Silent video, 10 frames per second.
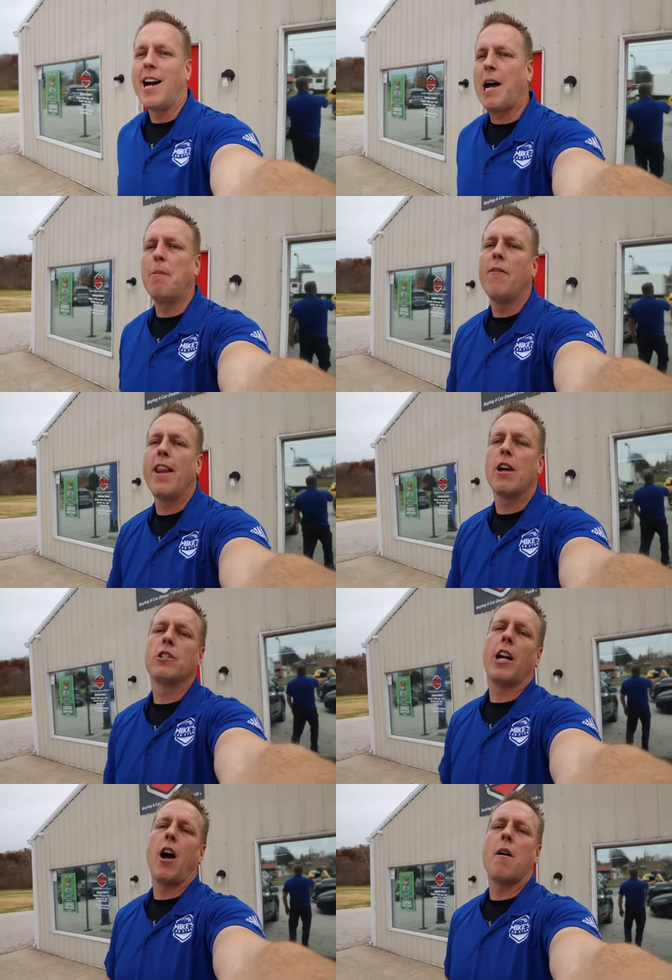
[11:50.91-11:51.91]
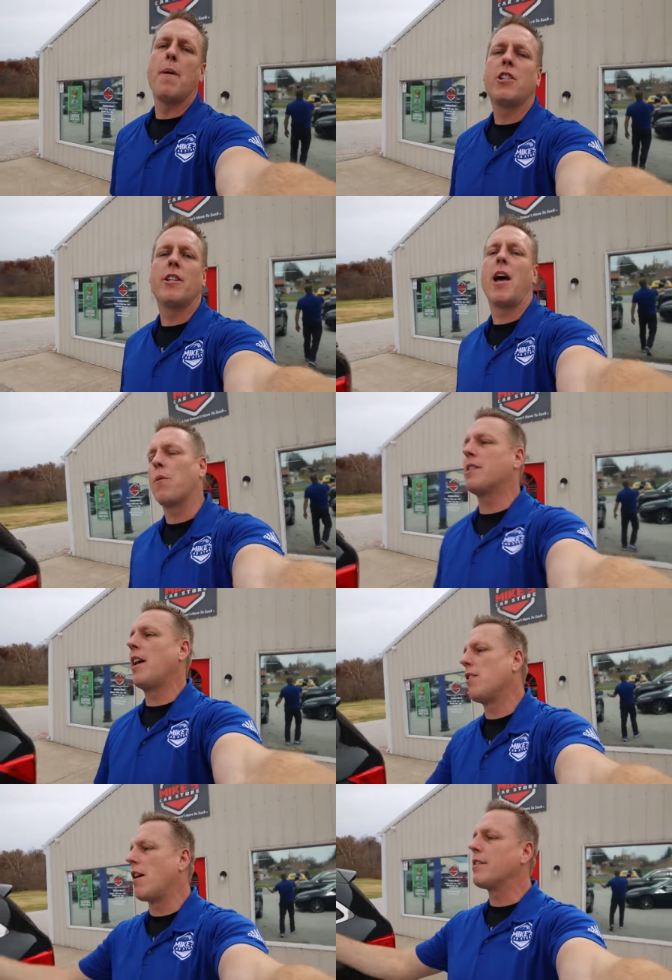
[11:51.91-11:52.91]
A couple videos ago, I mentioned that we're
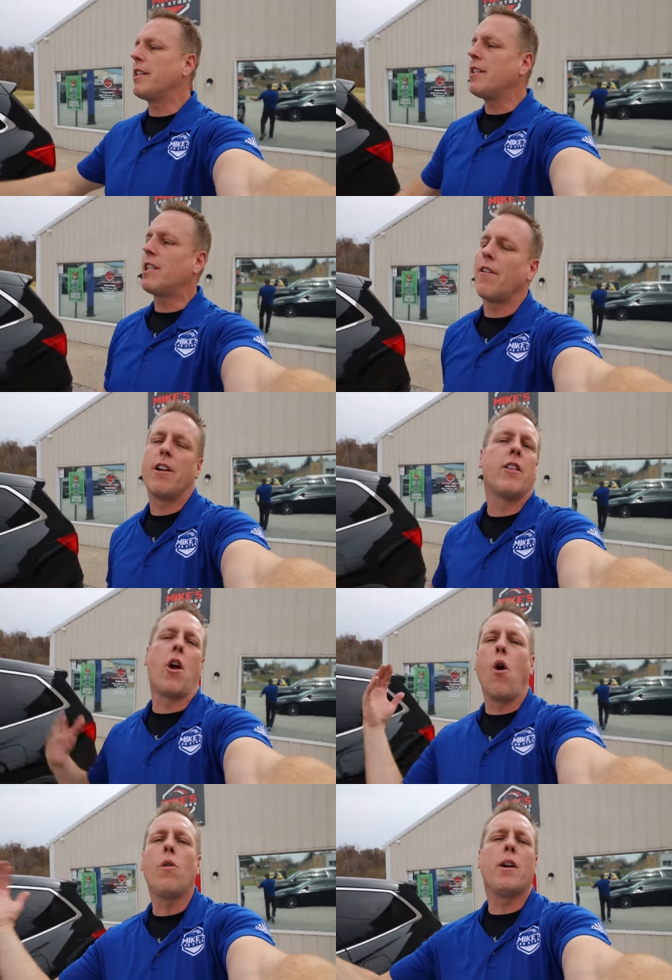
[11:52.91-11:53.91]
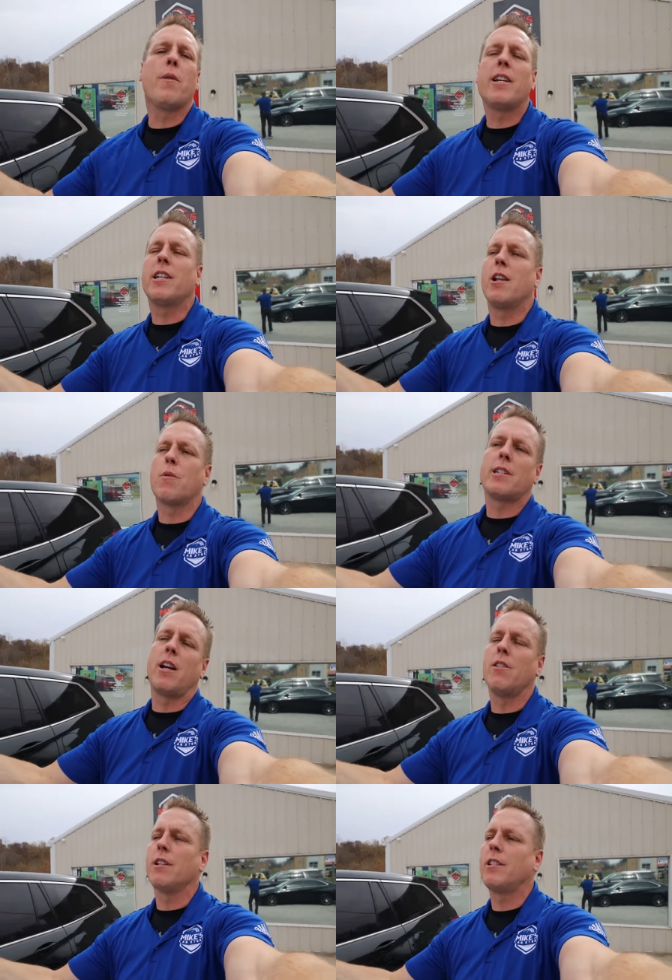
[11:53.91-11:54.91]
selling our C seven, and the only reason that we're
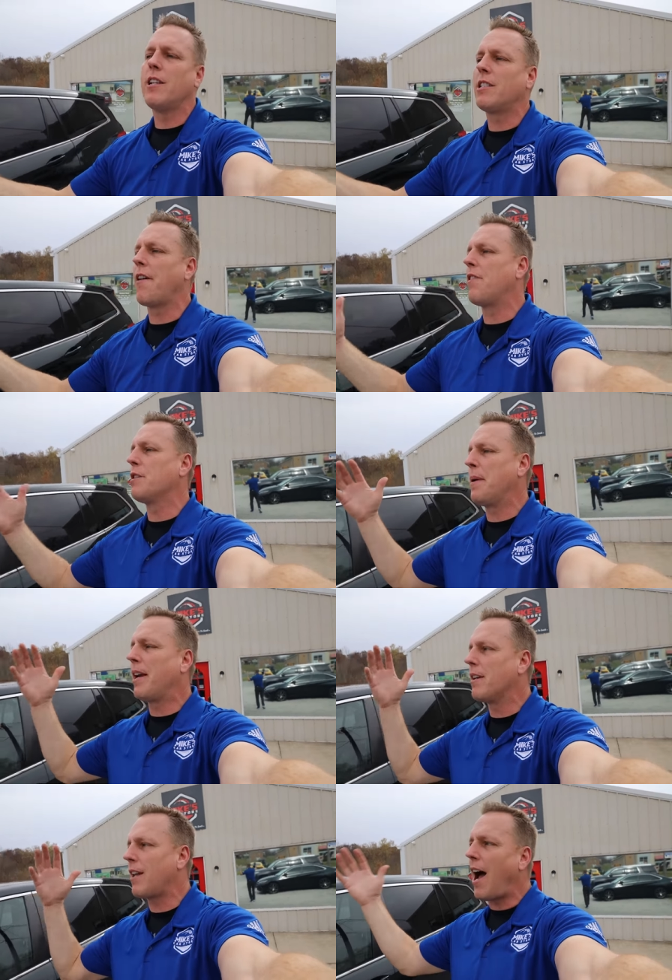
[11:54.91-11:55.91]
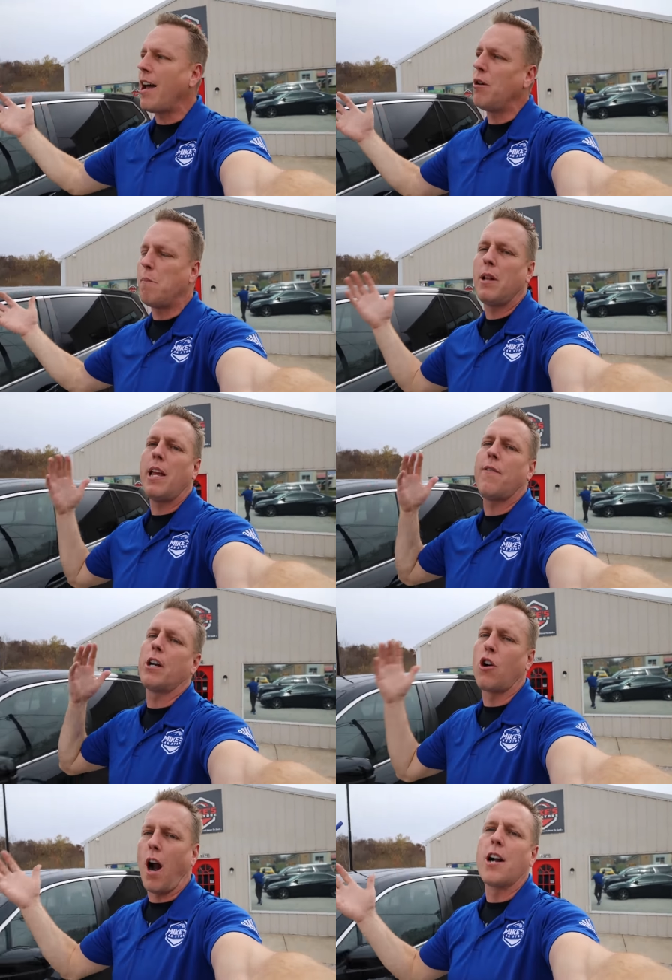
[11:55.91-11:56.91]
selling the C seven is because I don't believe
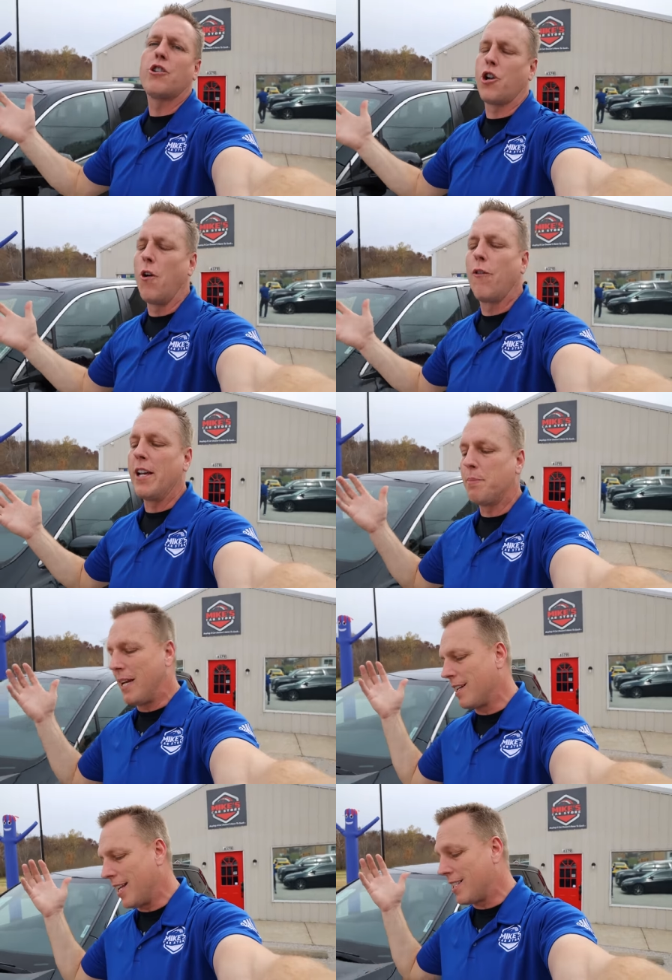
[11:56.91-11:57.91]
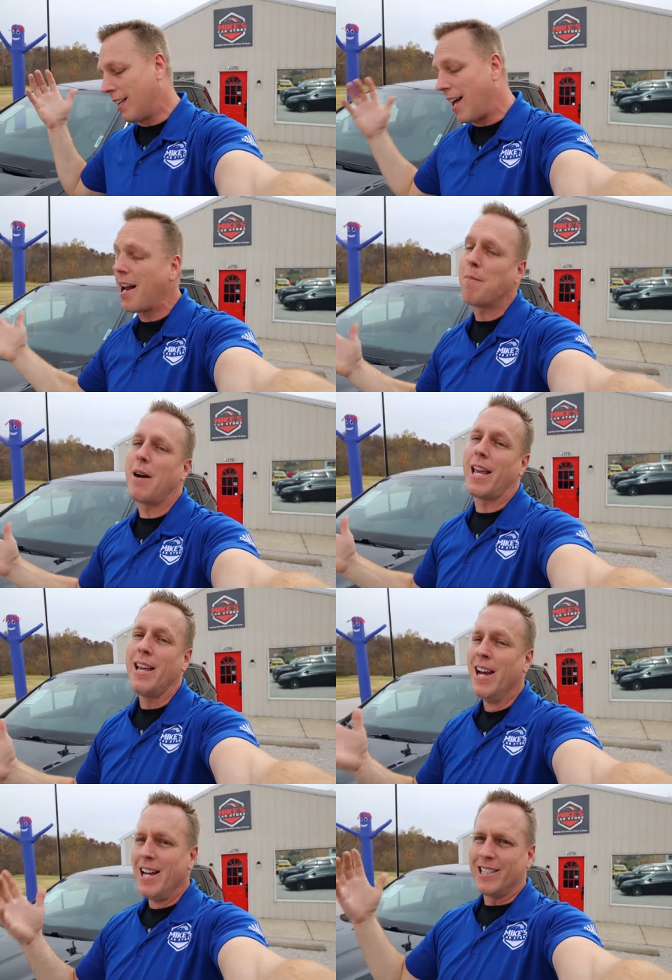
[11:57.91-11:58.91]
in garage trophies, because that's a lot of
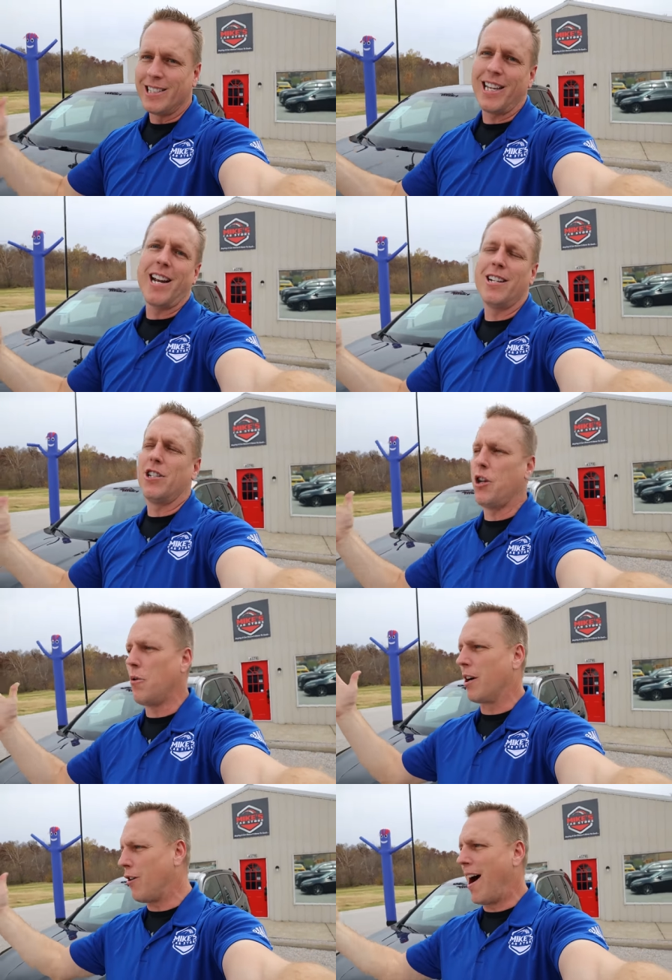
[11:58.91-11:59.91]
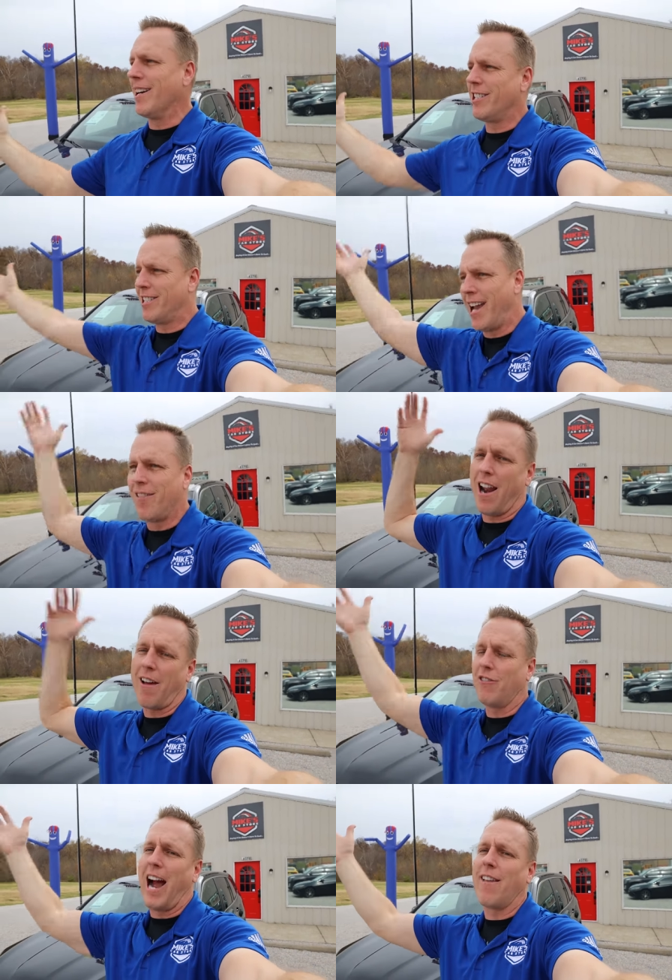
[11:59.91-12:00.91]
money to set into a garage saying that
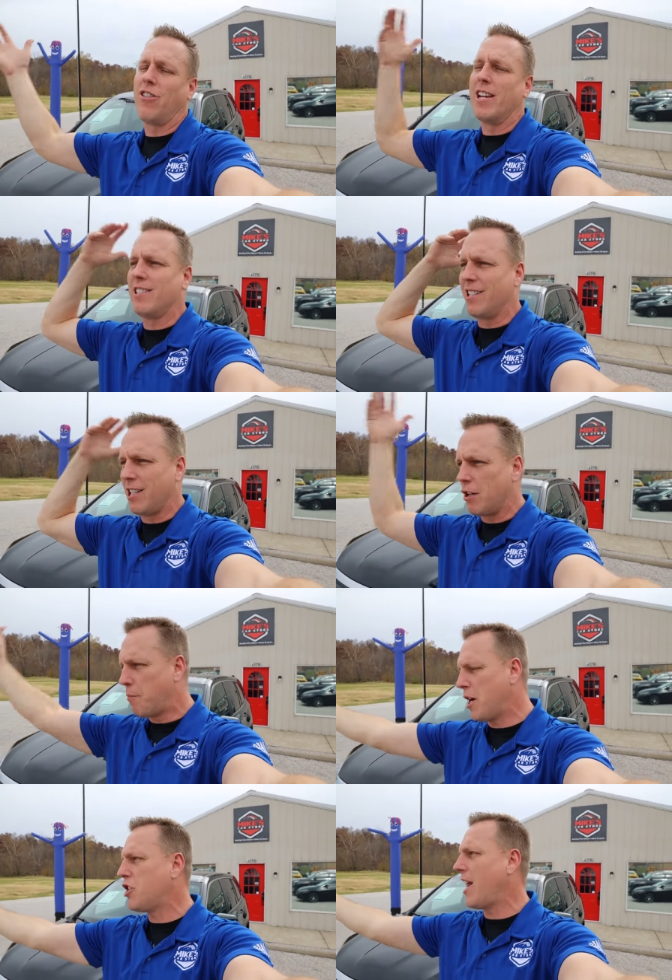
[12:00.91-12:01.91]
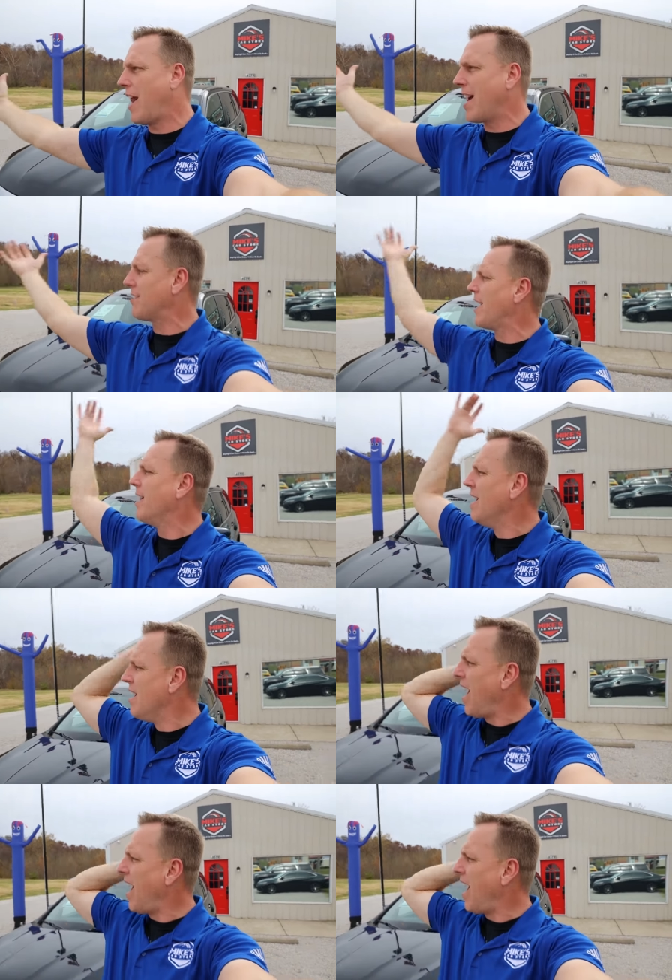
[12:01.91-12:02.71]
I've got this. It's a depreciating asset.